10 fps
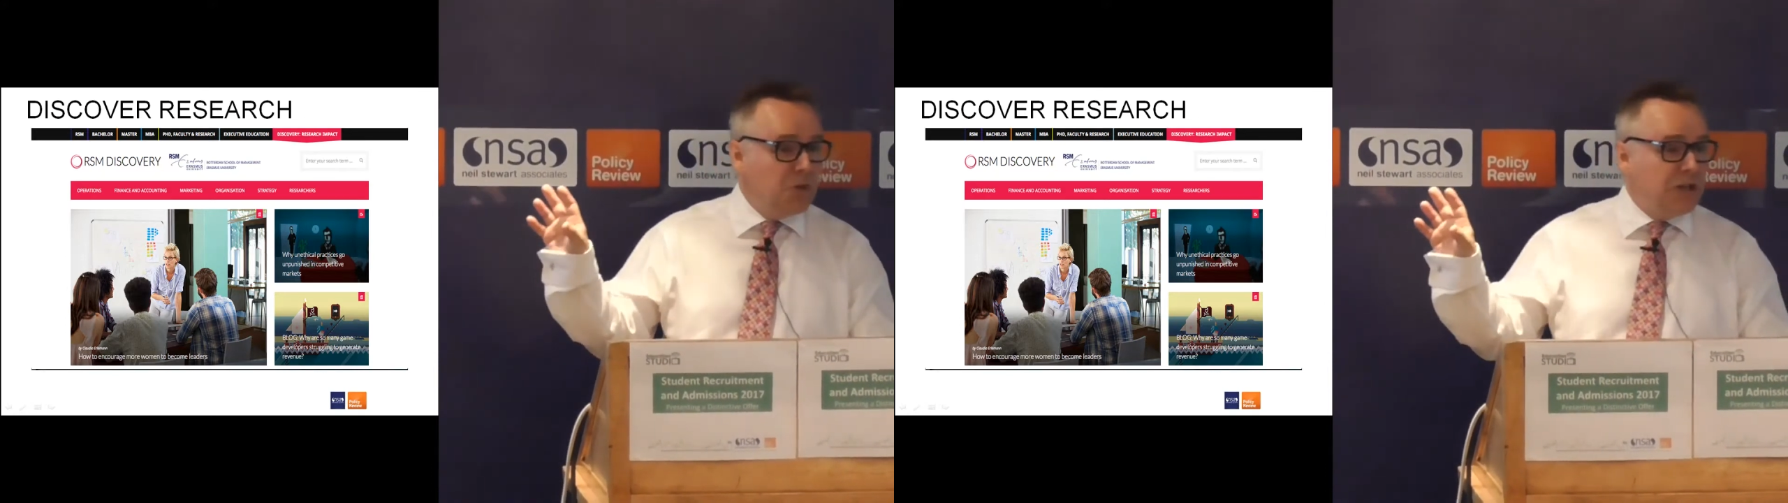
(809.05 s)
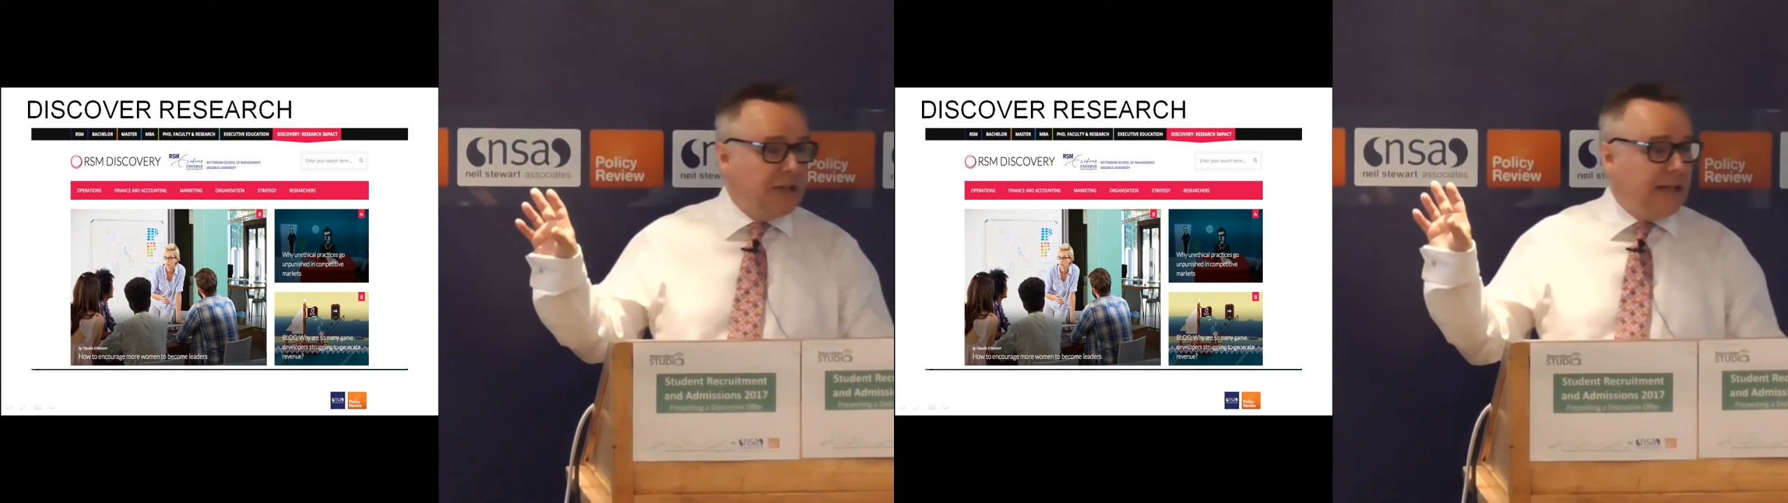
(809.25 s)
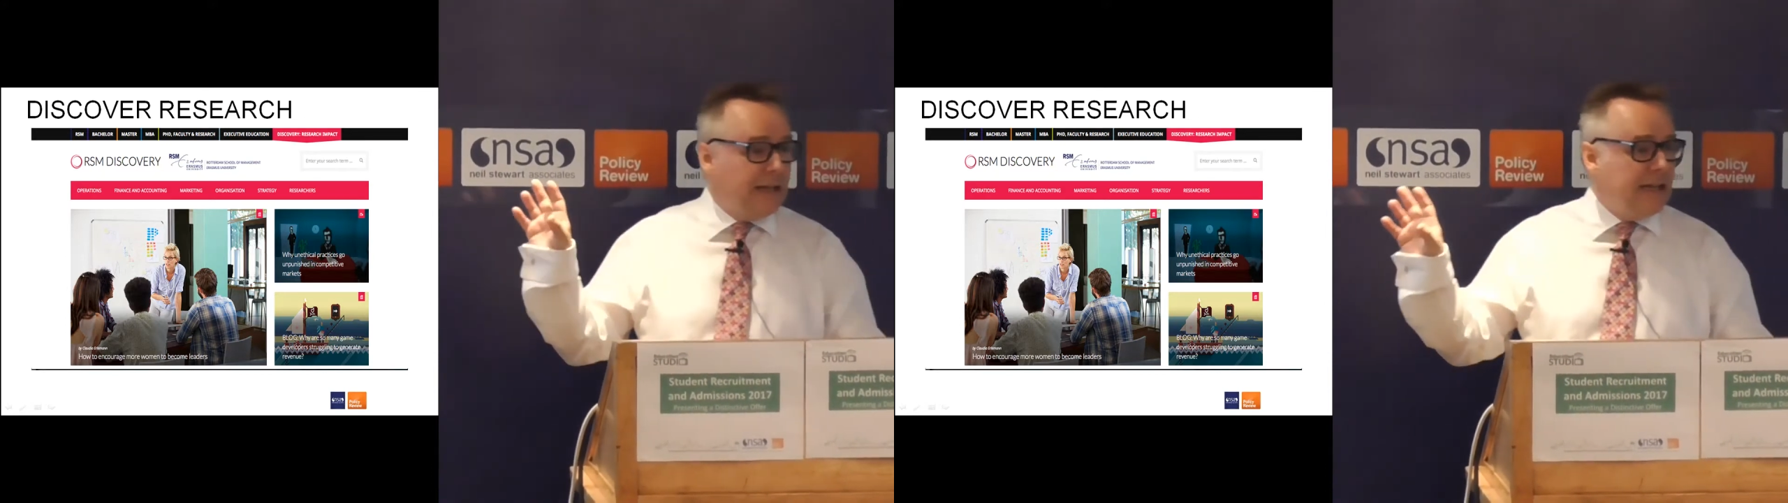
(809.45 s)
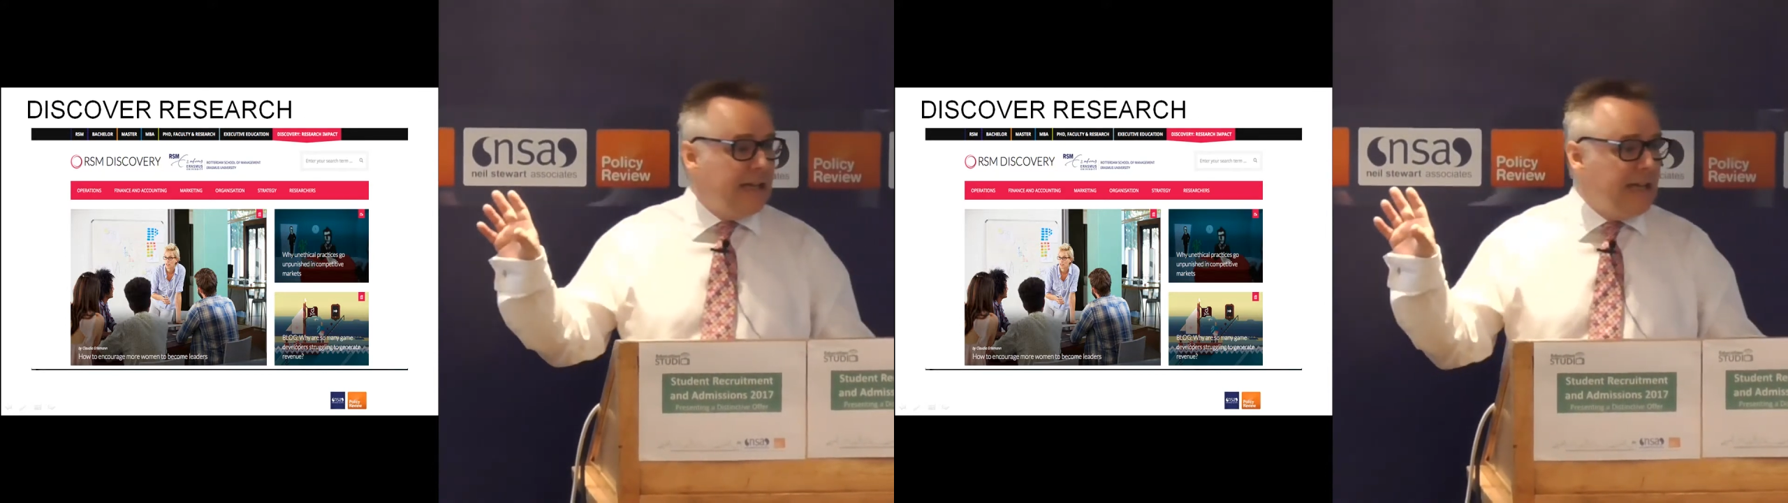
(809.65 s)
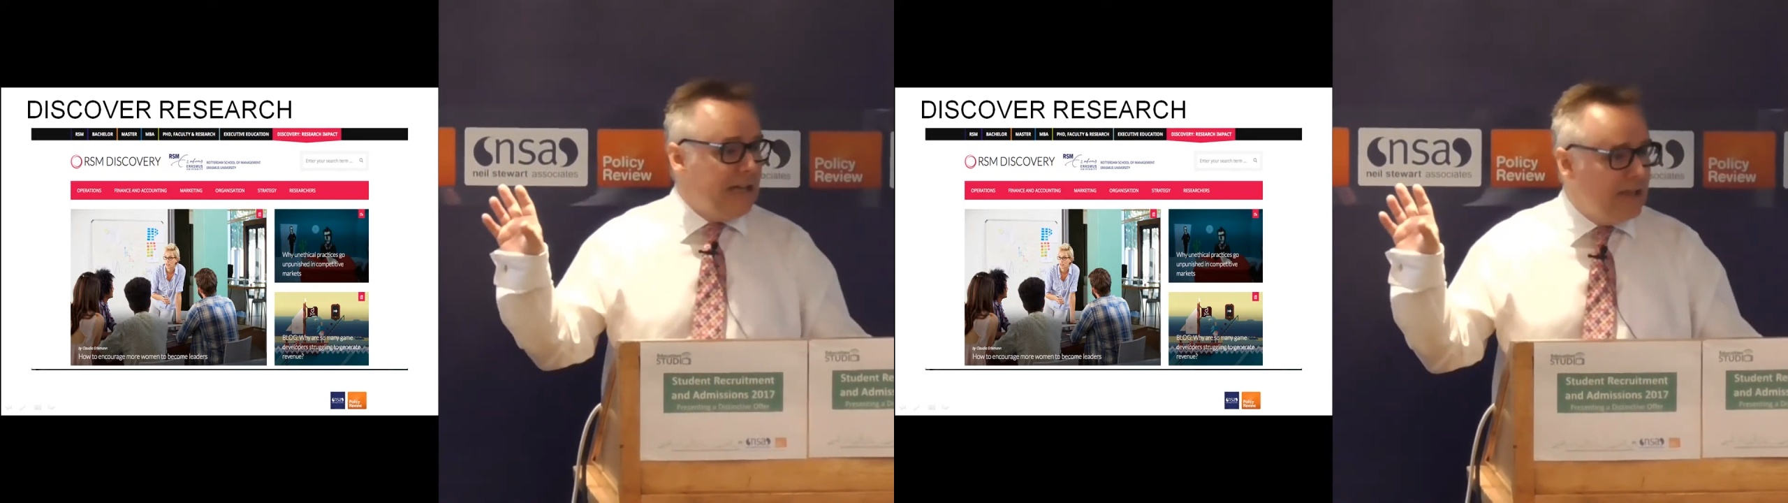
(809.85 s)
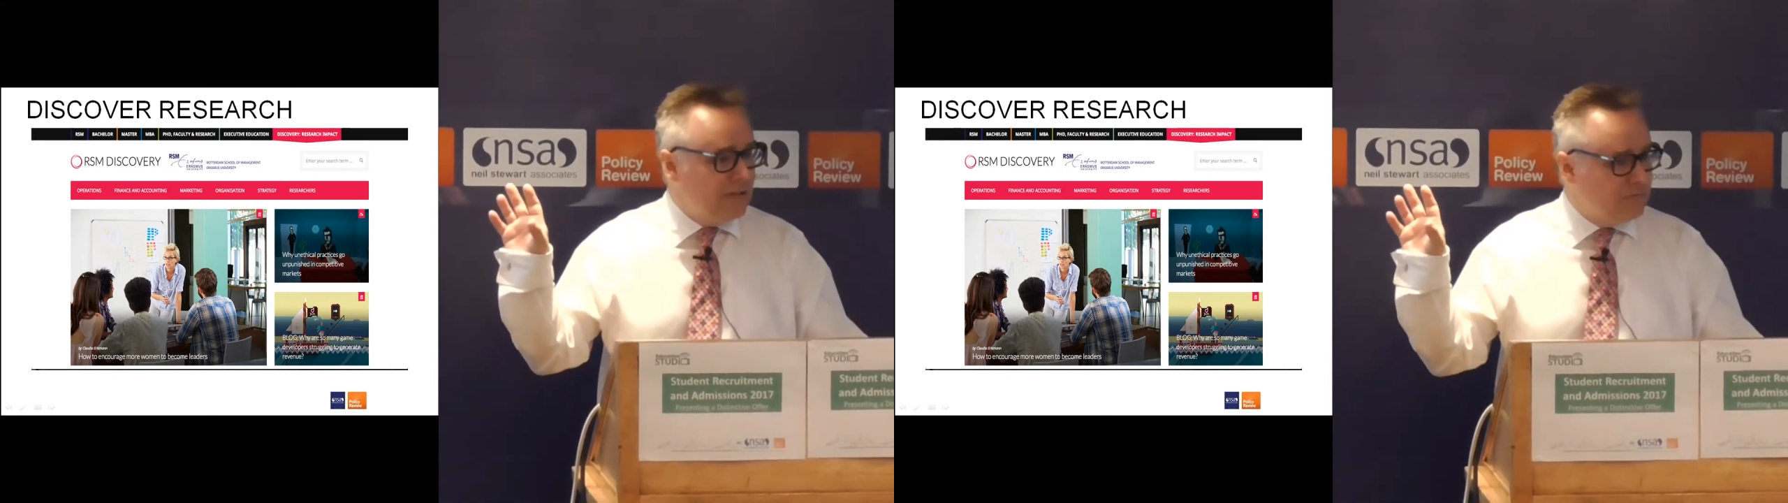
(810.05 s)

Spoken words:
putting their key